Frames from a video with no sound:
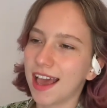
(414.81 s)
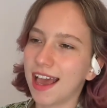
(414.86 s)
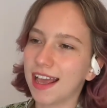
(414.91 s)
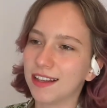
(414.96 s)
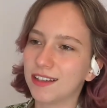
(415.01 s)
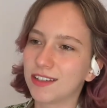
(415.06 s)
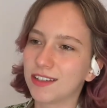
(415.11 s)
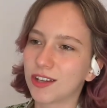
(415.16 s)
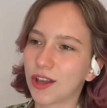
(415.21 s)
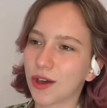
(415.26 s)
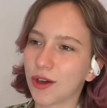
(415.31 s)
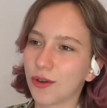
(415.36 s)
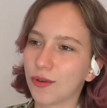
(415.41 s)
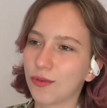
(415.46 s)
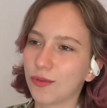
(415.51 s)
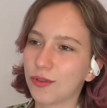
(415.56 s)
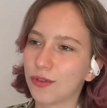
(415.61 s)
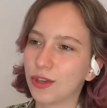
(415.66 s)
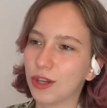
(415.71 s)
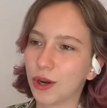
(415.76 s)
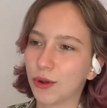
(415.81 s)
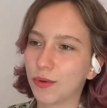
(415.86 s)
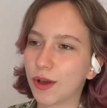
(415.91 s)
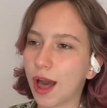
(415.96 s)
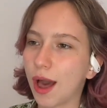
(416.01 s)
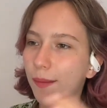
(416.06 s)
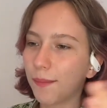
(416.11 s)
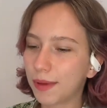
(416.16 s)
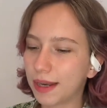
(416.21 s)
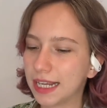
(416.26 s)
And so, you know,
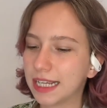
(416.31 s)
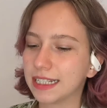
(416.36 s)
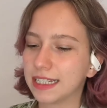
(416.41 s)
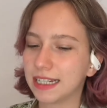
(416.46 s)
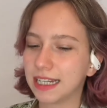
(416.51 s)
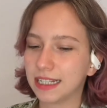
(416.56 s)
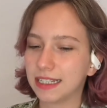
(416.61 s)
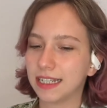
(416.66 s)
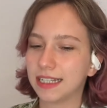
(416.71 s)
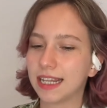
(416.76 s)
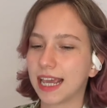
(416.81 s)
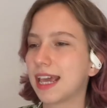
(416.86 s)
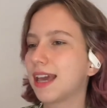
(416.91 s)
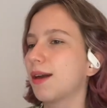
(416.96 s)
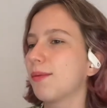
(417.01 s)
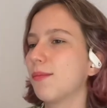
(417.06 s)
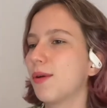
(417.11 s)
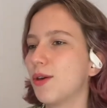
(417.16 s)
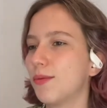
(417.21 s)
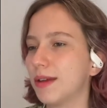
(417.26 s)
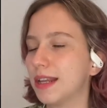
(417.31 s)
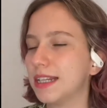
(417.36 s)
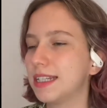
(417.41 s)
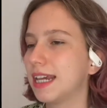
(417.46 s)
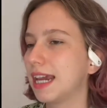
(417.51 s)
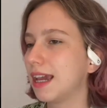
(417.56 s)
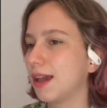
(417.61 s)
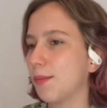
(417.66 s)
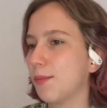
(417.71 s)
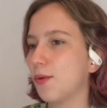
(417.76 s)
companies need to take a moment,
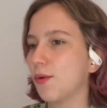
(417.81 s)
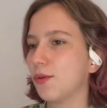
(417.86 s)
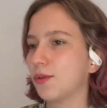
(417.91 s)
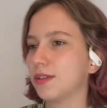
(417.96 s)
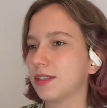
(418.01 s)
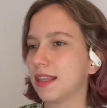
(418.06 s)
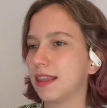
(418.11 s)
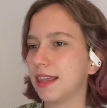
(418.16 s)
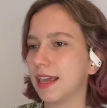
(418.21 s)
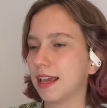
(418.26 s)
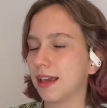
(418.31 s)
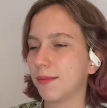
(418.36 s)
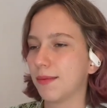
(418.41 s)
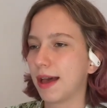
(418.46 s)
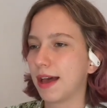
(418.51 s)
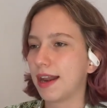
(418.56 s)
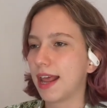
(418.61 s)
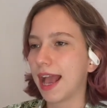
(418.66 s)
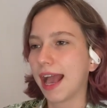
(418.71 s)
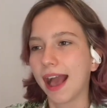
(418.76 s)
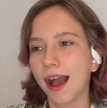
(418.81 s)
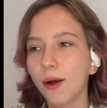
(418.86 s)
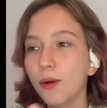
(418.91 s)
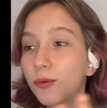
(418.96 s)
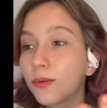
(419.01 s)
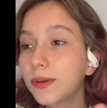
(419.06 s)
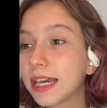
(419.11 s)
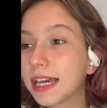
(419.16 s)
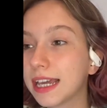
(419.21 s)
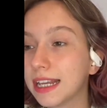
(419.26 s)
take a pause and think about how are
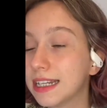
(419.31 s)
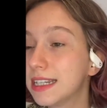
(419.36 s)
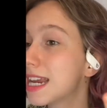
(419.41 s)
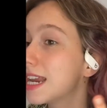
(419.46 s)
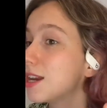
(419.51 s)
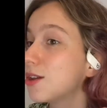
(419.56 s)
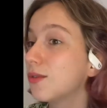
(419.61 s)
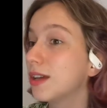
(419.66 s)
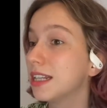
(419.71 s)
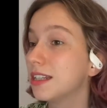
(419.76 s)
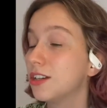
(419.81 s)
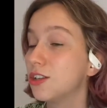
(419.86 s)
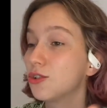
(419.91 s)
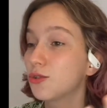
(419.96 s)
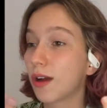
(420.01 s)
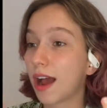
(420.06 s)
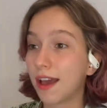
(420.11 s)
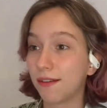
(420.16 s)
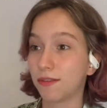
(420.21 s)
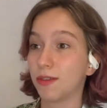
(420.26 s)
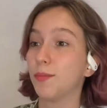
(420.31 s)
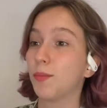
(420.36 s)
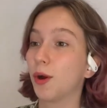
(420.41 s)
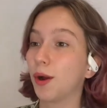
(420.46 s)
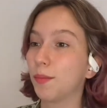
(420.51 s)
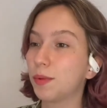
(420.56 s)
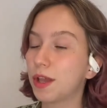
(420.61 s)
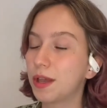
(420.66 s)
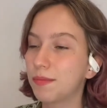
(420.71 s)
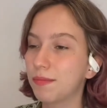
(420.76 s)
we continuing to drive the
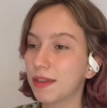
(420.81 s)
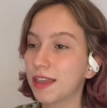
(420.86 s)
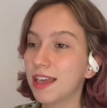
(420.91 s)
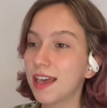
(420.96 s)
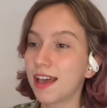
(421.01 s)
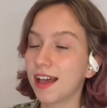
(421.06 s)
problem,